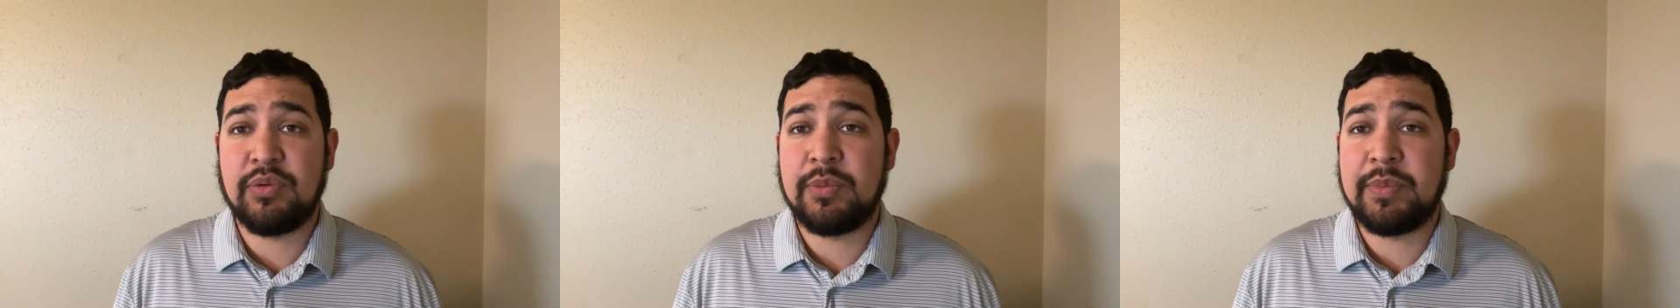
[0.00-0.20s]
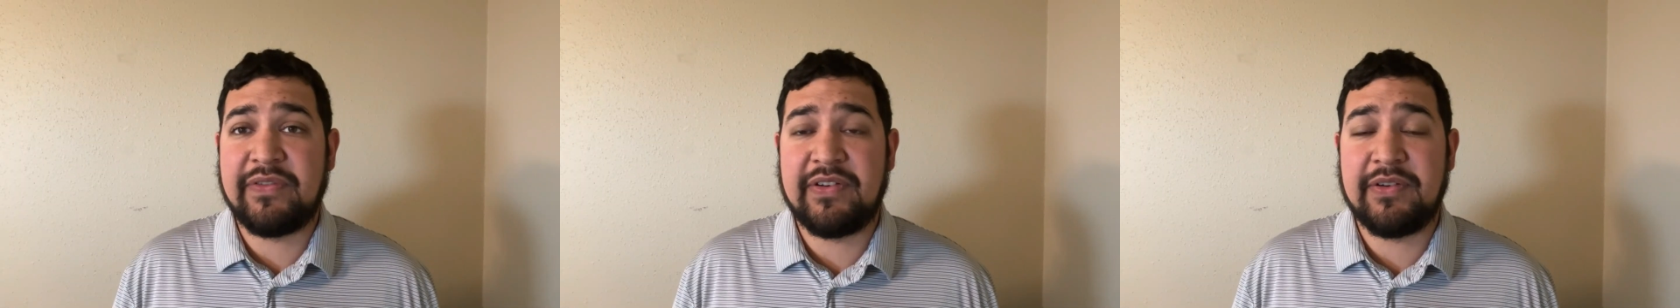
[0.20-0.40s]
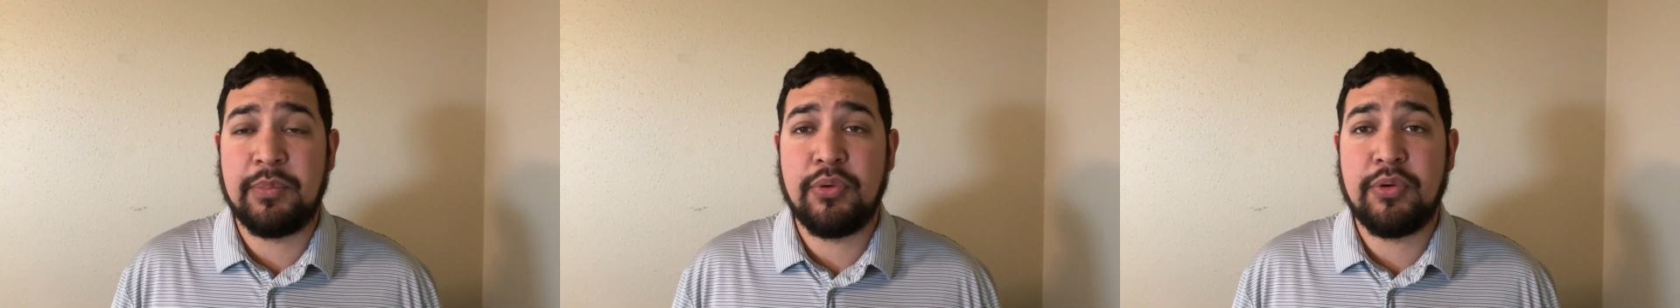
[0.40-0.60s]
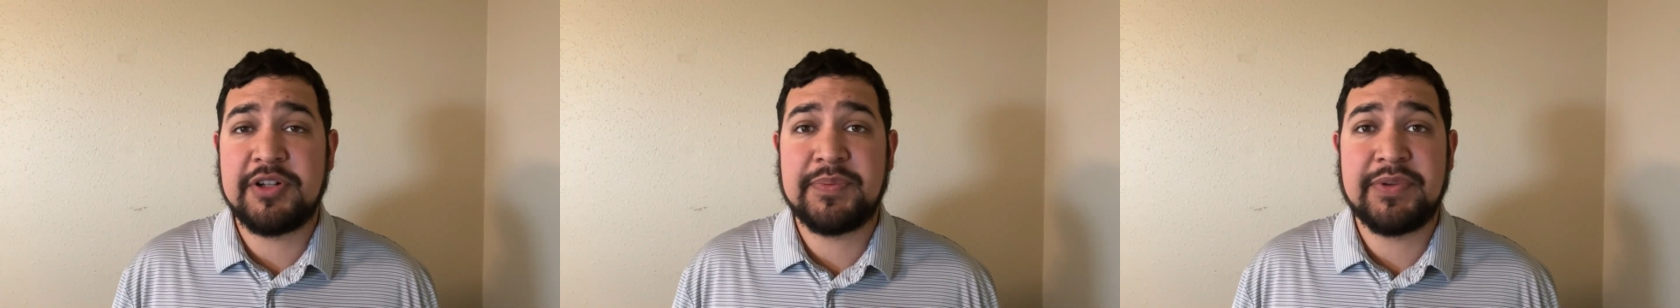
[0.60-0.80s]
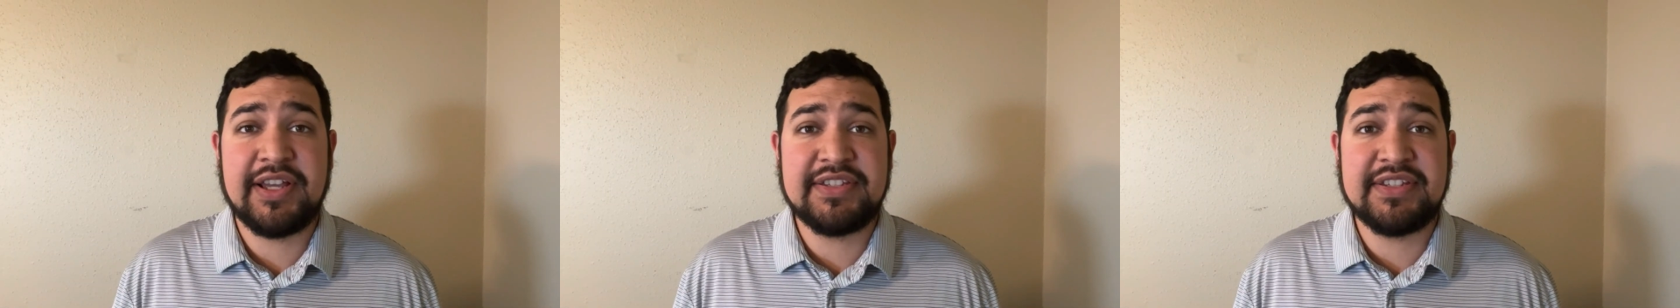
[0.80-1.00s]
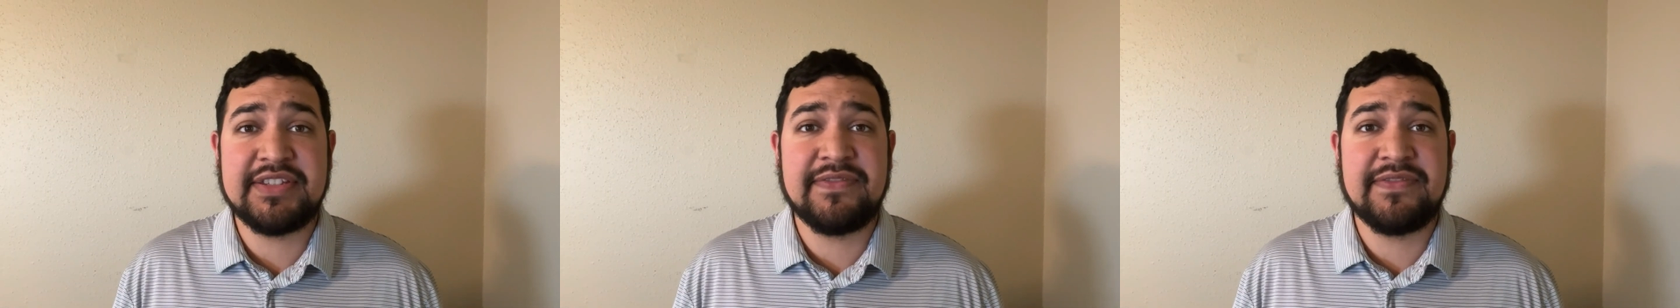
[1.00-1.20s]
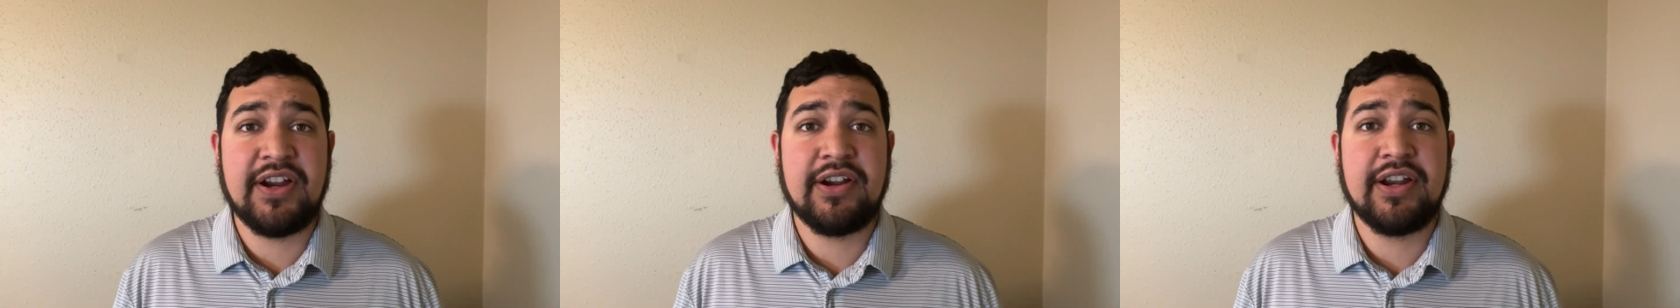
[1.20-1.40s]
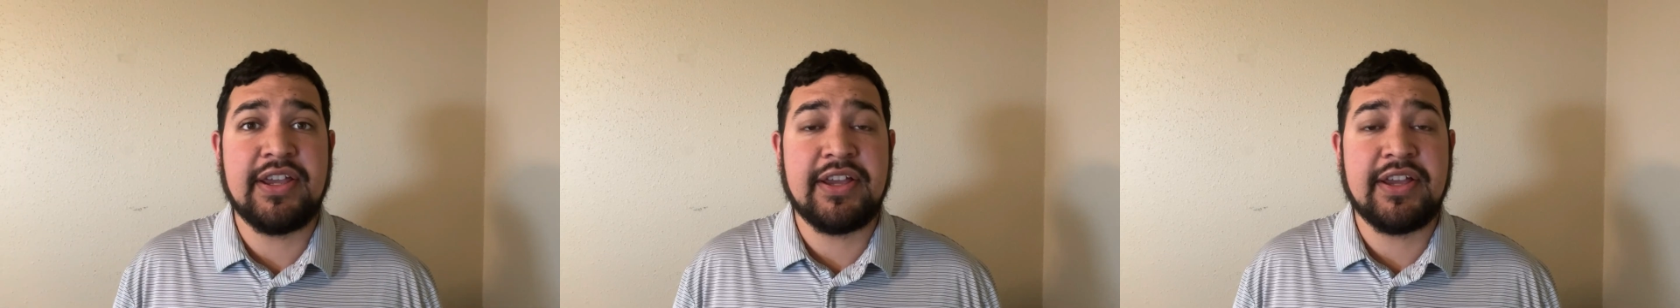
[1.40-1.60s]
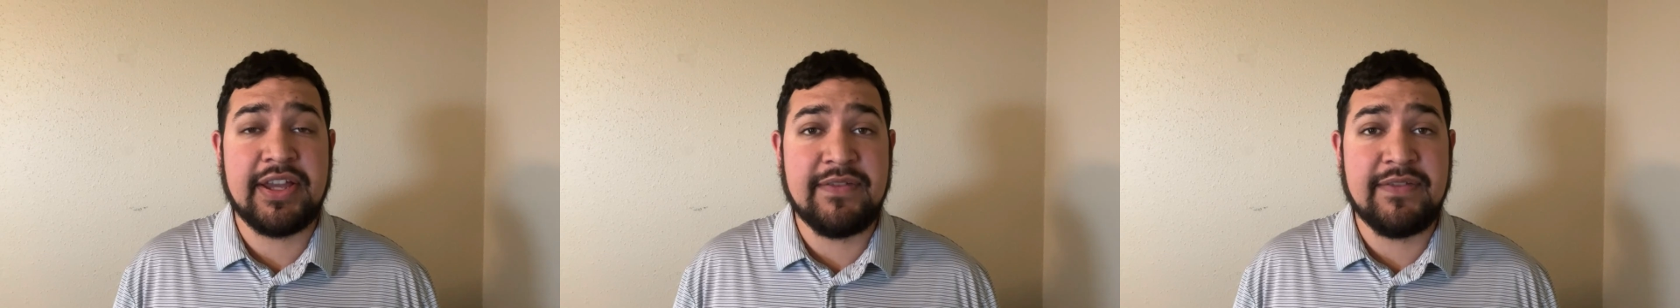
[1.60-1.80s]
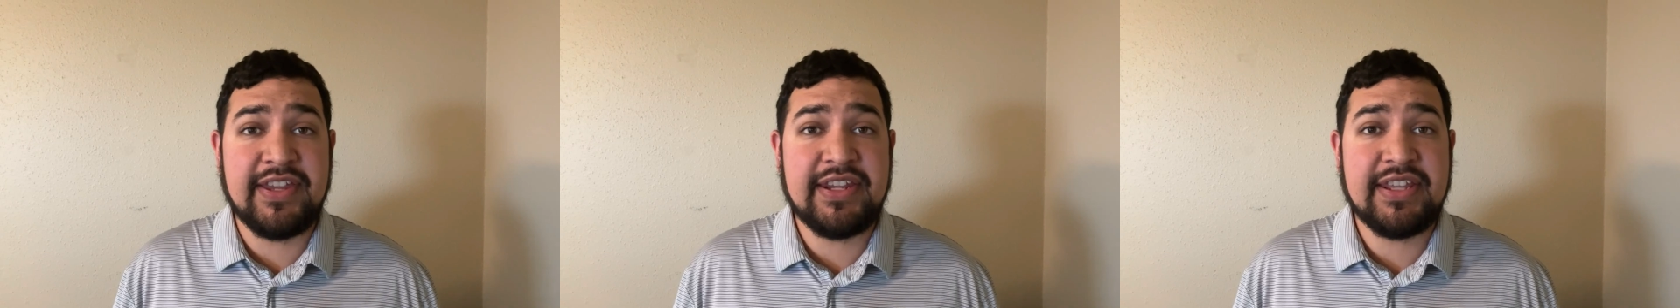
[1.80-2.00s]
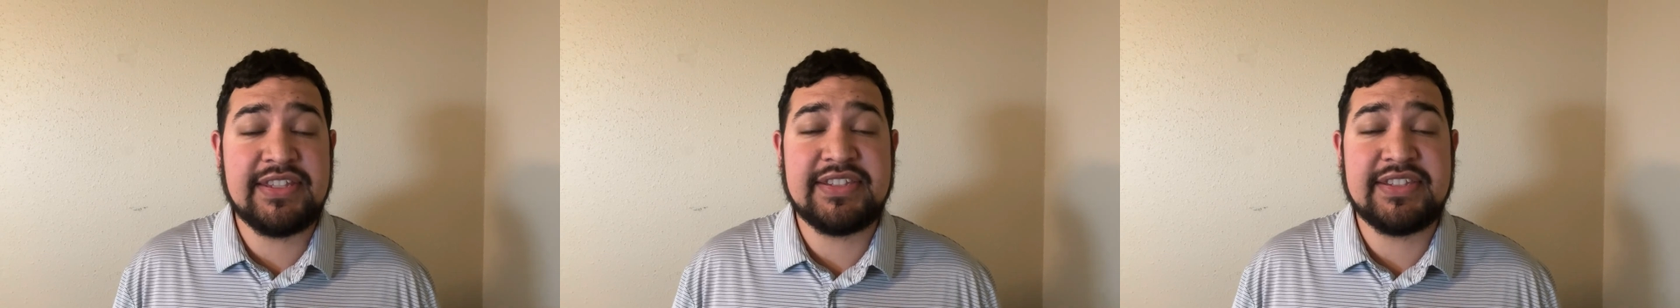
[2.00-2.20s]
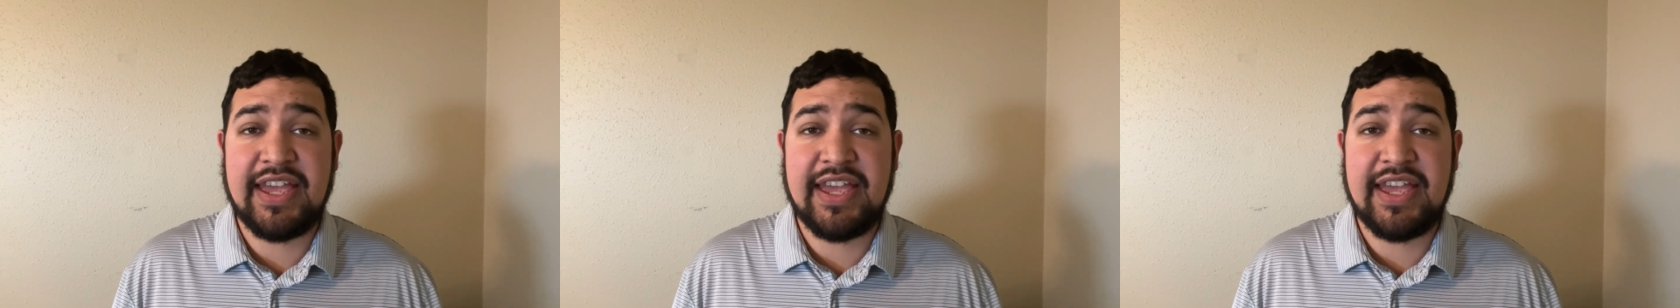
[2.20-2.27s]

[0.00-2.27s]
one of my favorite ports because it is very convenient